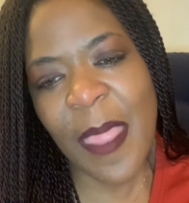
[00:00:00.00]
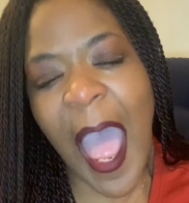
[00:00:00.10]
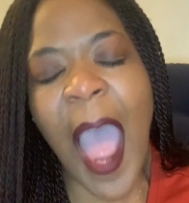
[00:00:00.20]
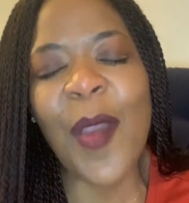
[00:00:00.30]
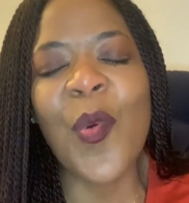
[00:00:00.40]

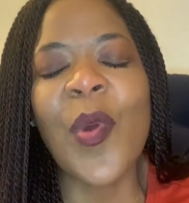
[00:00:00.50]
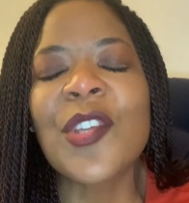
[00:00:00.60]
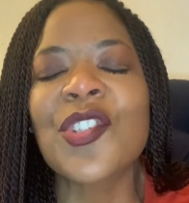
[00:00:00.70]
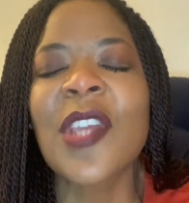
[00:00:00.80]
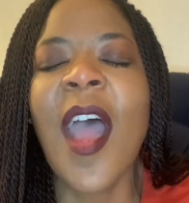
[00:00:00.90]
I
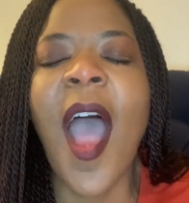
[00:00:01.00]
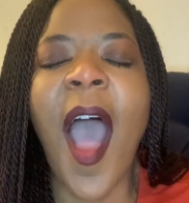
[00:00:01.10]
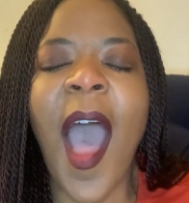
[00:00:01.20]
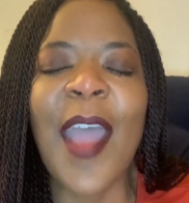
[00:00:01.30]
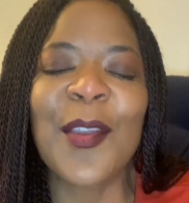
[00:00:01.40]
wish
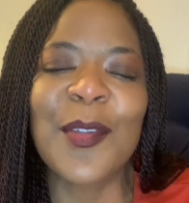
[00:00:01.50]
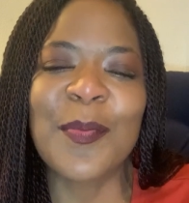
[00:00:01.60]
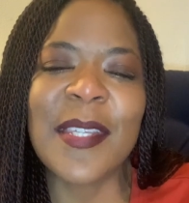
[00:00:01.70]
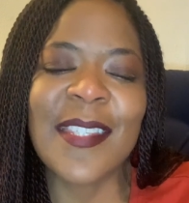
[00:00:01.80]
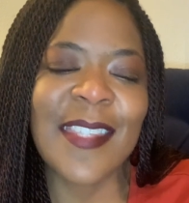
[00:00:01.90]
I could
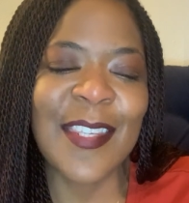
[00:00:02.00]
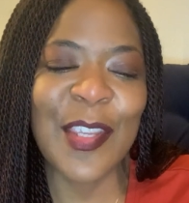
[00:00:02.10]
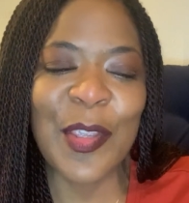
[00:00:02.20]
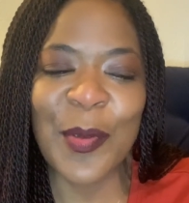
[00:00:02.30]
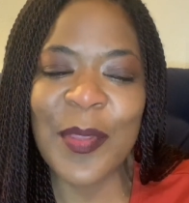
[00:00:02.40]
be
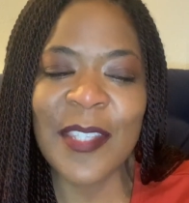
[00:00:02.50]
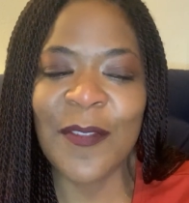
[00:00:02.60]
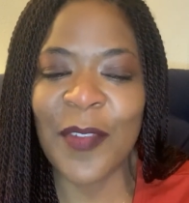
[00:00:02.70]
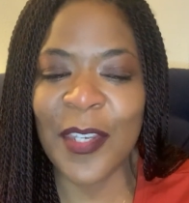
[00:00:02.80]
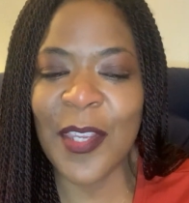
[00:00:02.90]
sending you this
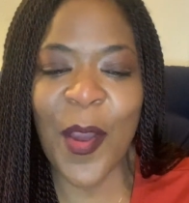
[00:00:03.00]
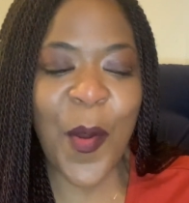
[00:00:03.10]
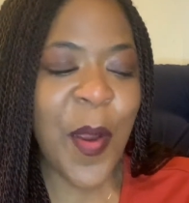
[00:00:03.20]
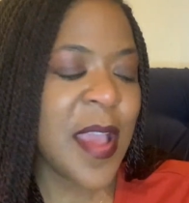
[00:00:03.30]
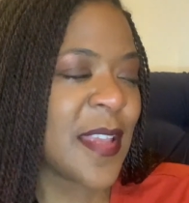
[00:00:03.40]

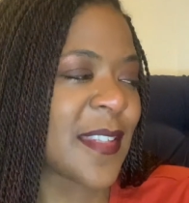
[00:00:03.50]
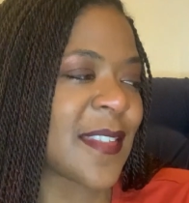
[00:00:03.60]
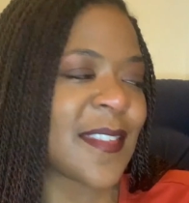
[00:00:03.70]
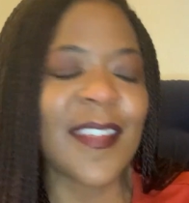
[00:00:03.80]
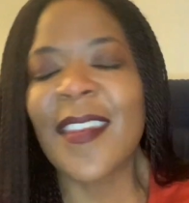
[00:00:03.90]
video
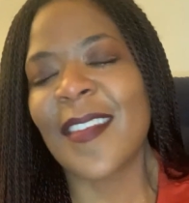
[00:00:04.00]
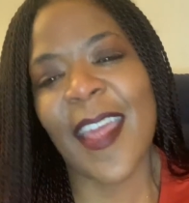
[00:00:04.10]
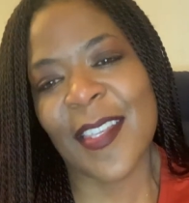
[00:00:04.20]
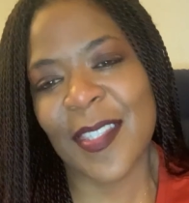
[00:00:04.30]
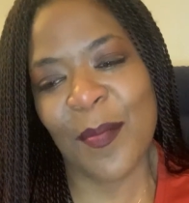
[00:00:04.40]
sitting
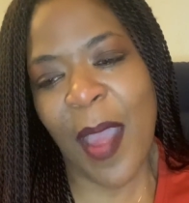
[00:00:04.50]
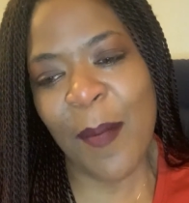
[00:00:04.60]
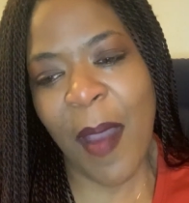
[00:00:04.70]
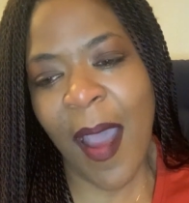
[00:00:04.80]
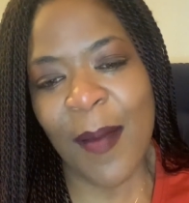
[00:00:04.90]
next to my
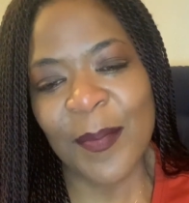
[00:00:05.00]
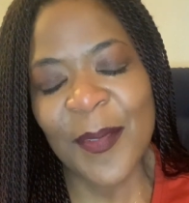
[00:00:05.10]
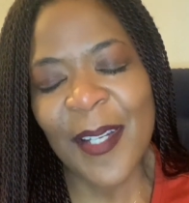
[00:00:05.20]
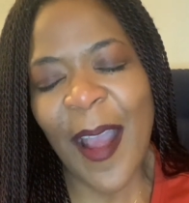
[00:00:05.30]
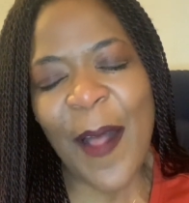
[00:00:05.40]
mom
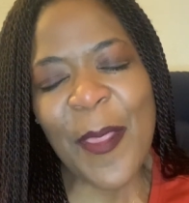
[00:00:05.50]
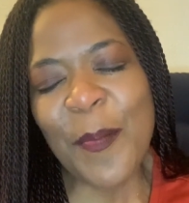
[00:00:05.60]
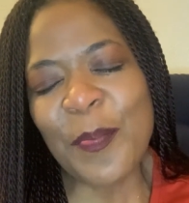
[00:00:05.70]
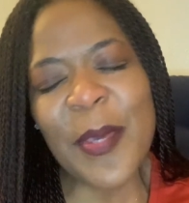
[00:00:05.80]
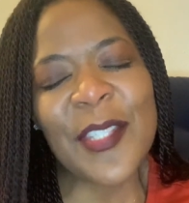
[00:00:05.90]
on the
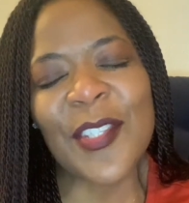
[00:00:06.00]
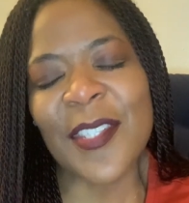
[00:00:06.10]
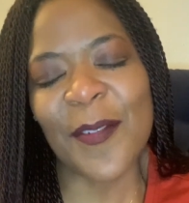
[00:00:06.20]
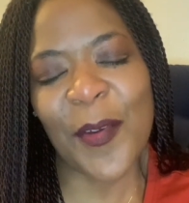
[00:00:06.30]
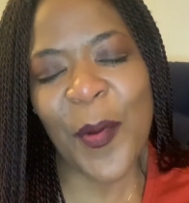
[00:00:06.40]
beaches
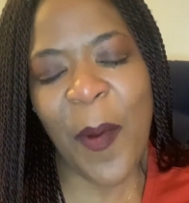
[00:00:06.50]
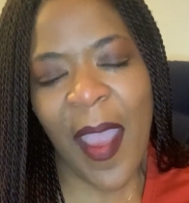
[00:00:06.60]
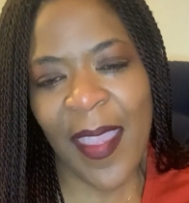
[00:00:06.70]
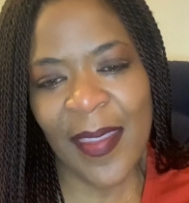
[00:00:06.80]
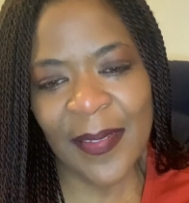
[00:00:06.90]
of
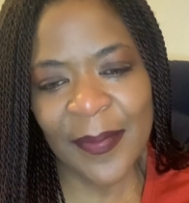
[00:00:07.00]
Hawaii.